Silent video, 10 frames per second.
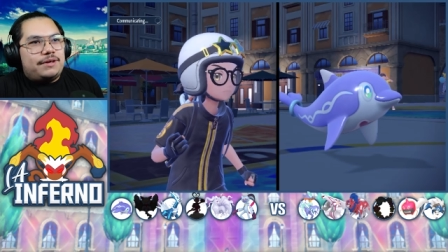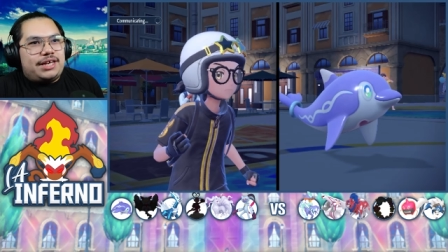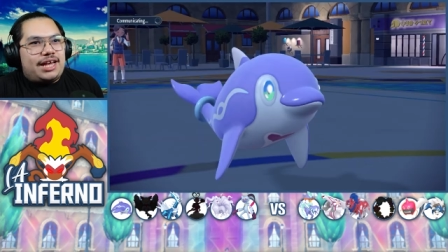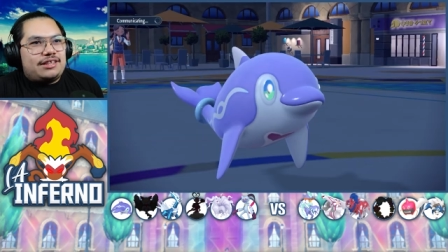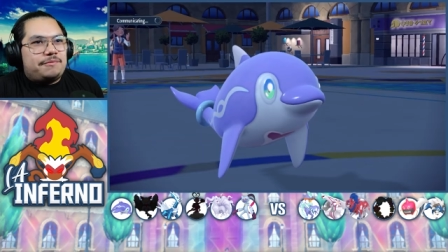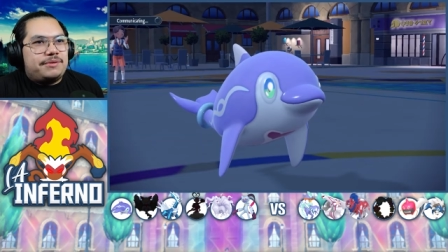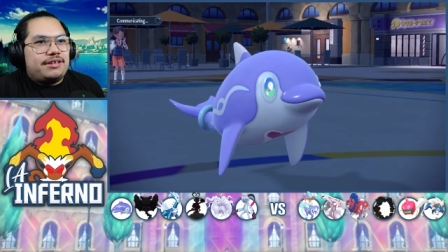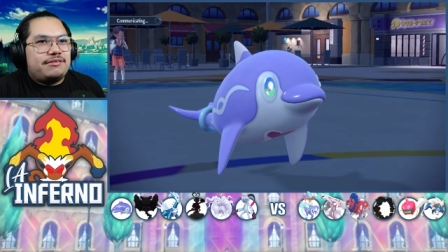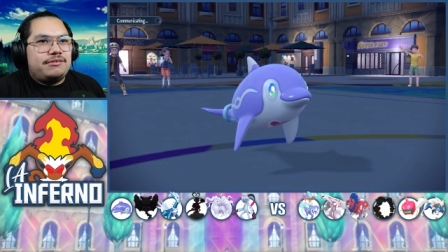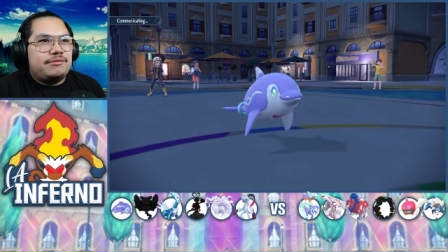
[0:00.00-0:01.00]
it has its
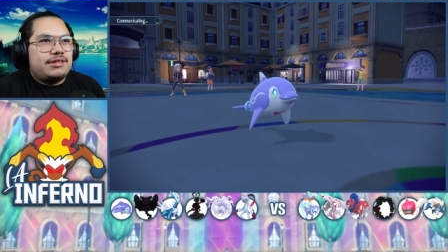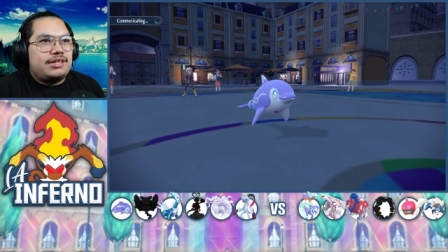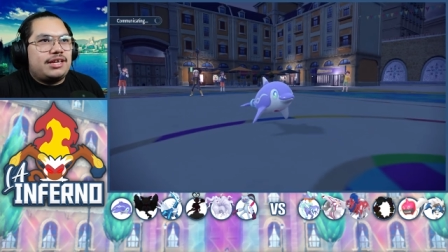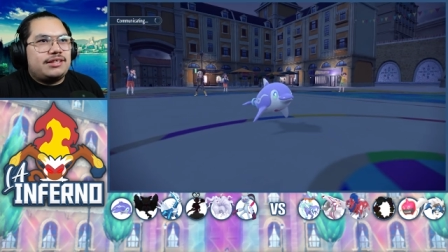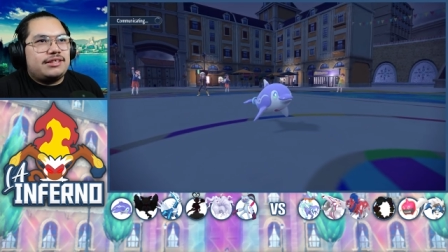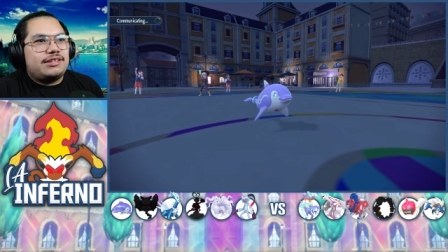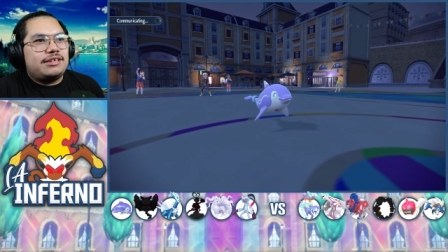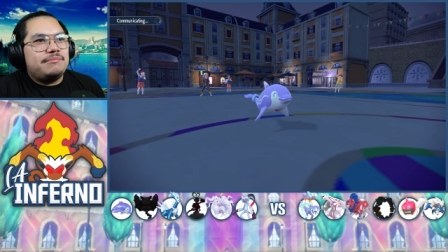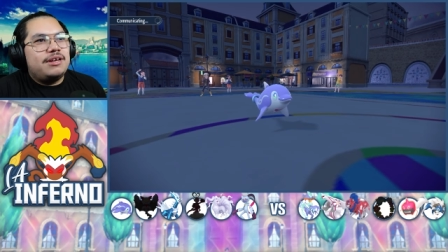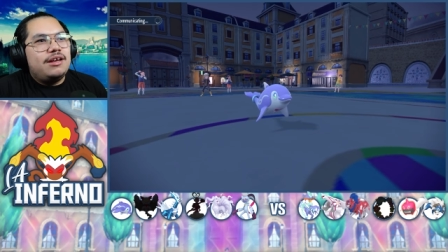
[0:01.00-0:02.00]
potential uses against this
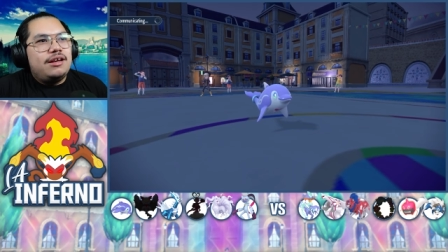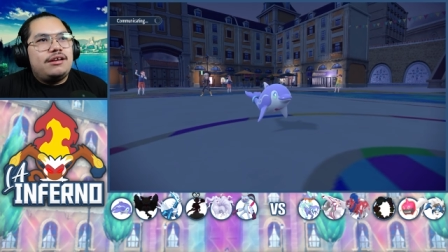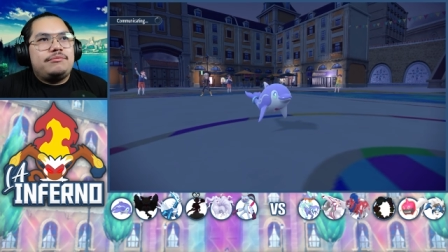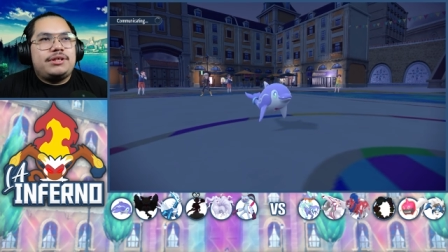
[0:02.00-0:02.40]
team with